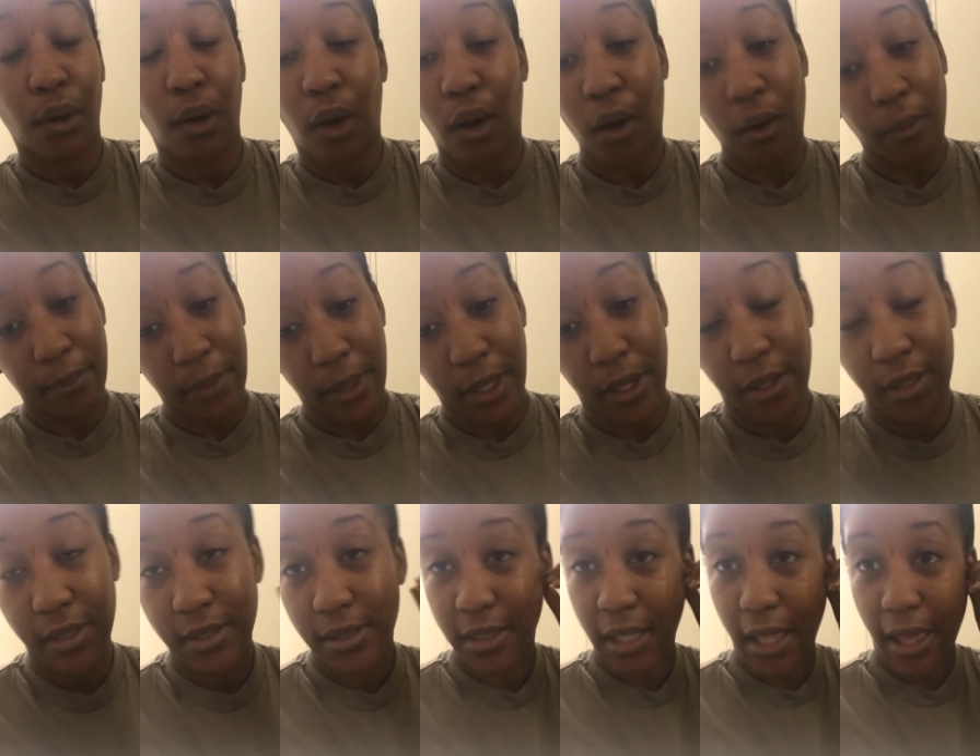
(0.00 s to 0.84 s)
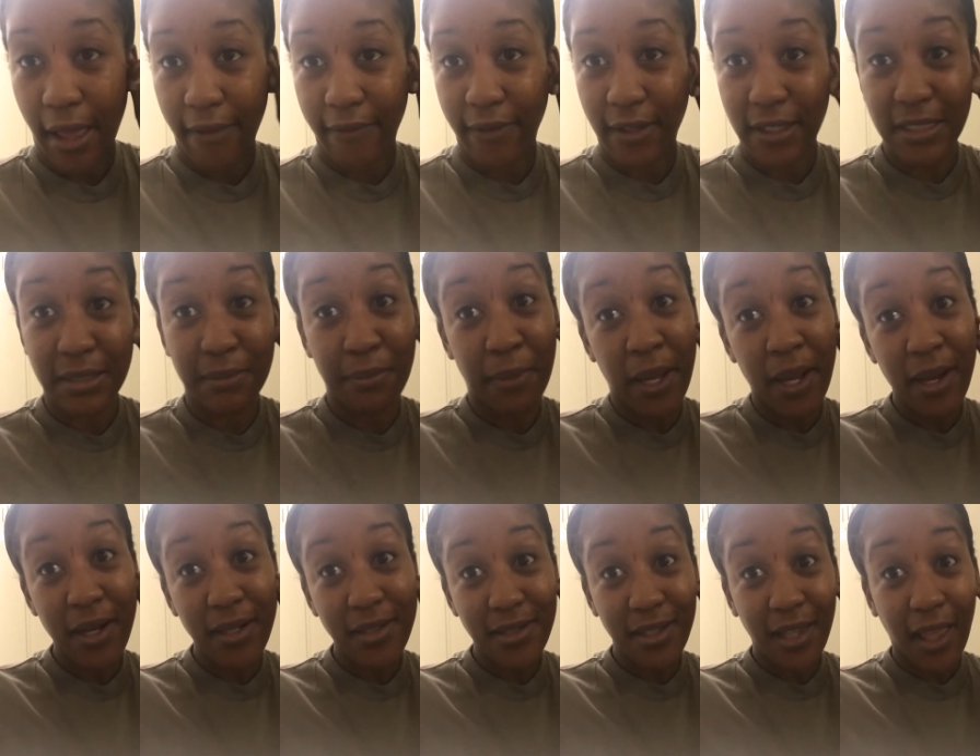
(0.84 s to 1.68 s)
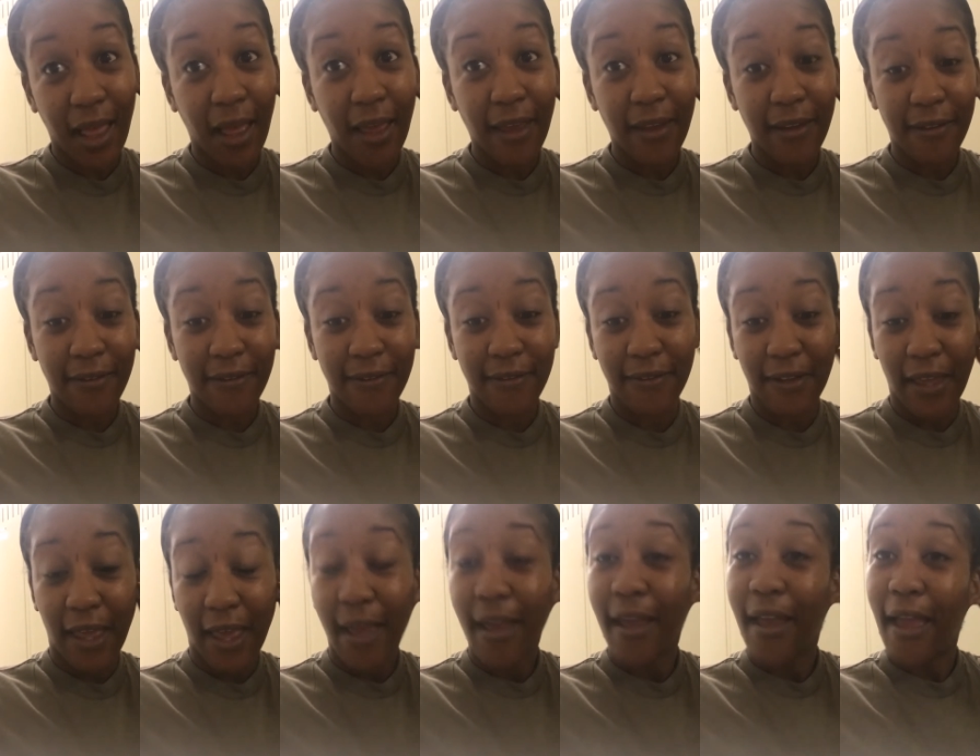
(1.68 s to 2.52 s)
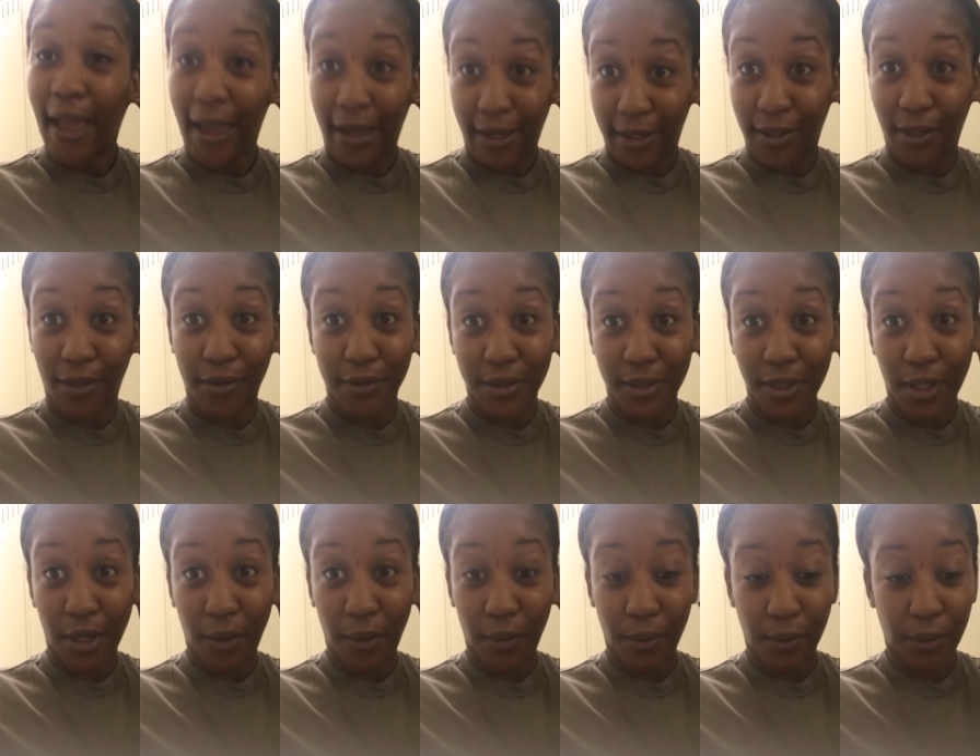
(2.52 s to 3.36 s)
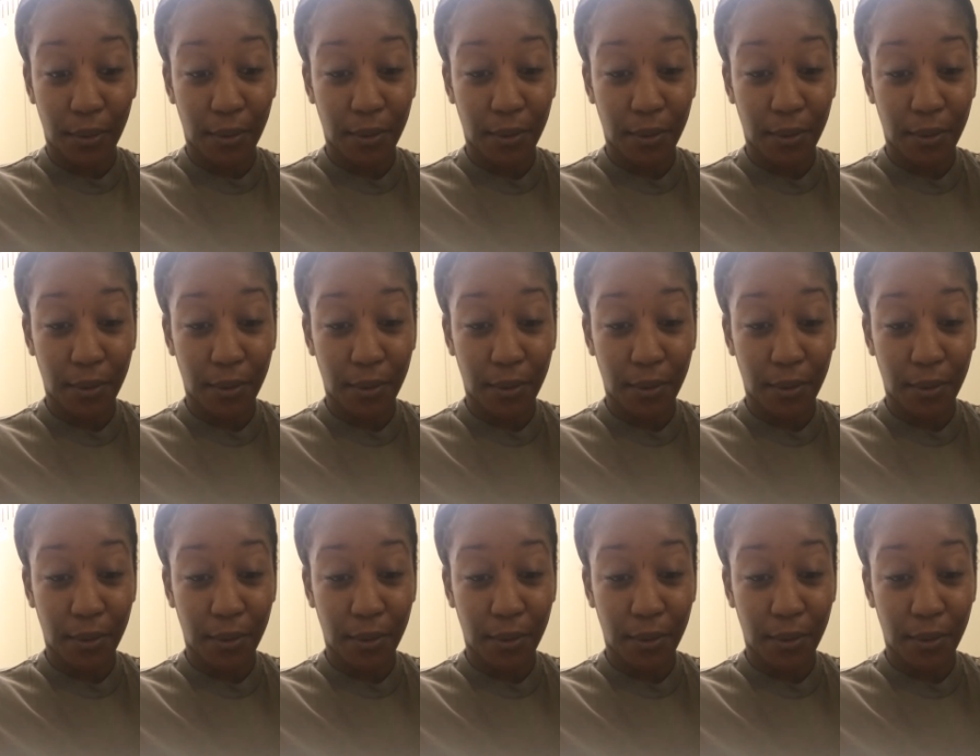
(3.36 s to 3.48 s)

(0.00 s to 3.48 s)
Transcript: on barracks life, because barracks life ain't no joke.